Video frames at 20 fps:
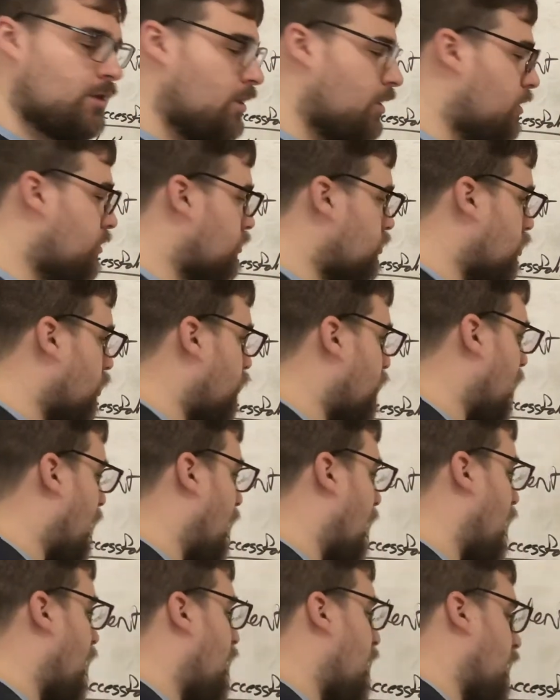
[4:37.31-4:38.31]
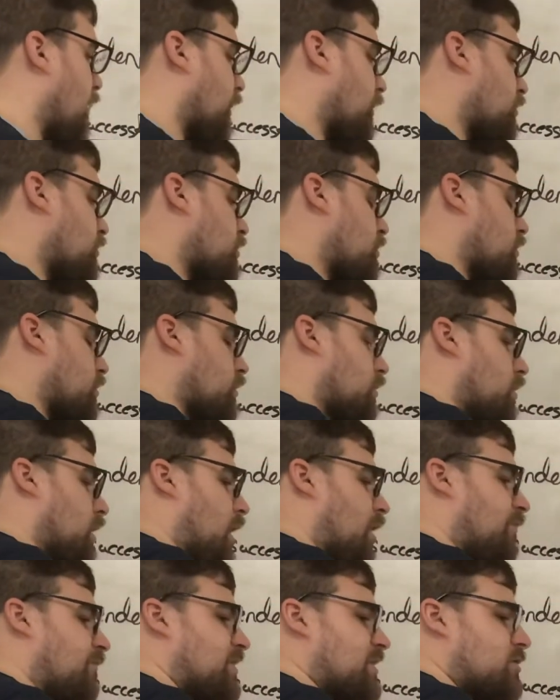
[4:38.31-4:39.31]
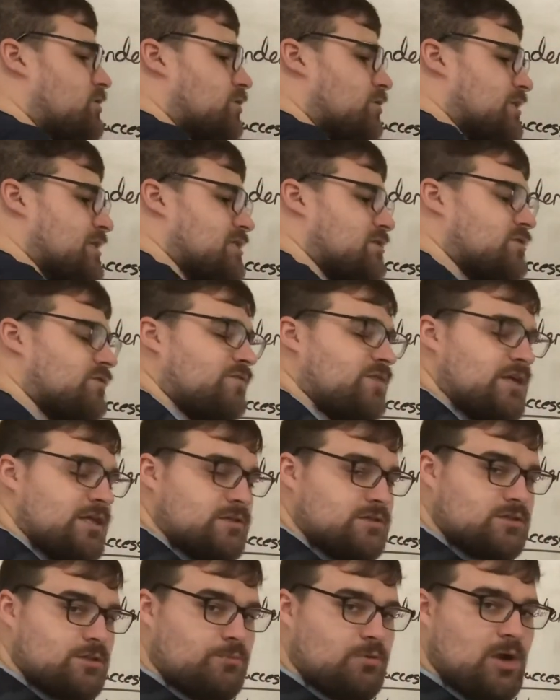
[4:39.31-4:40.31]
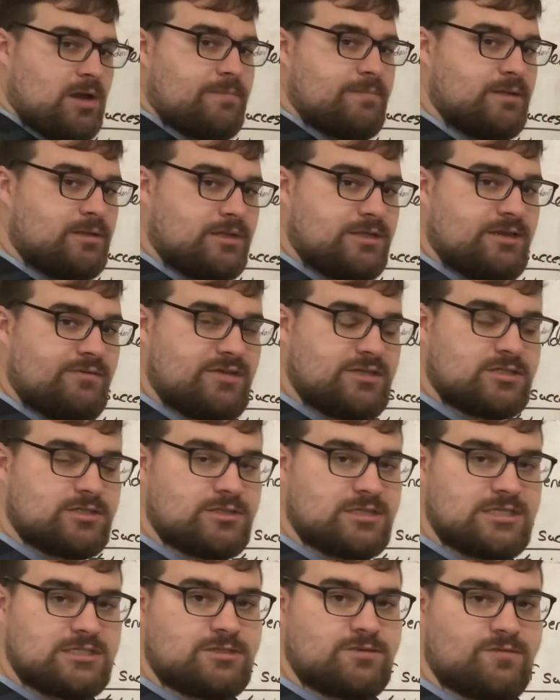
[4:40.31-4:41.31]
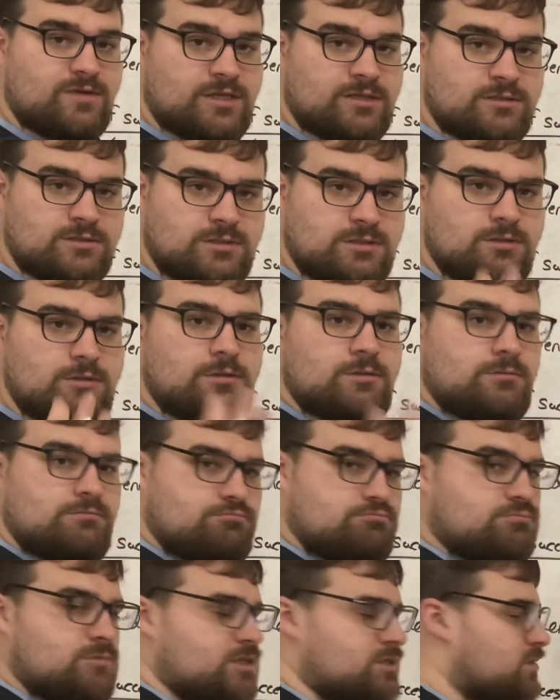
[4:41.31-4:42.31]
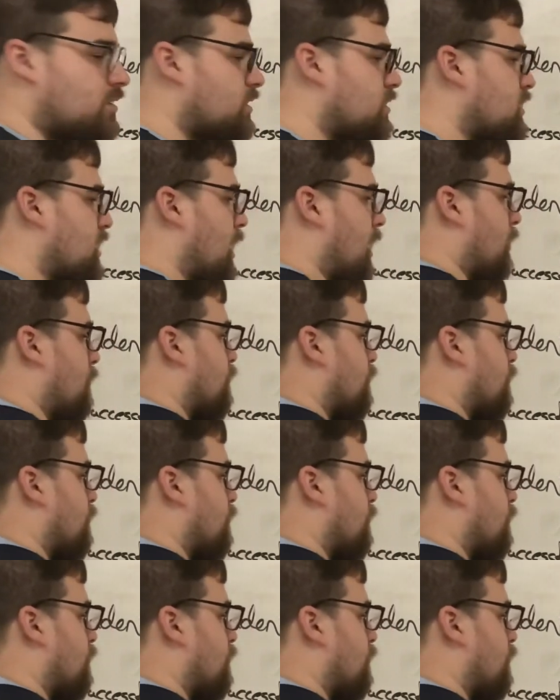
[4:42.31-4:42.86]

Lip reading: So the odds of each of these events, the probability of each of these events, is the same.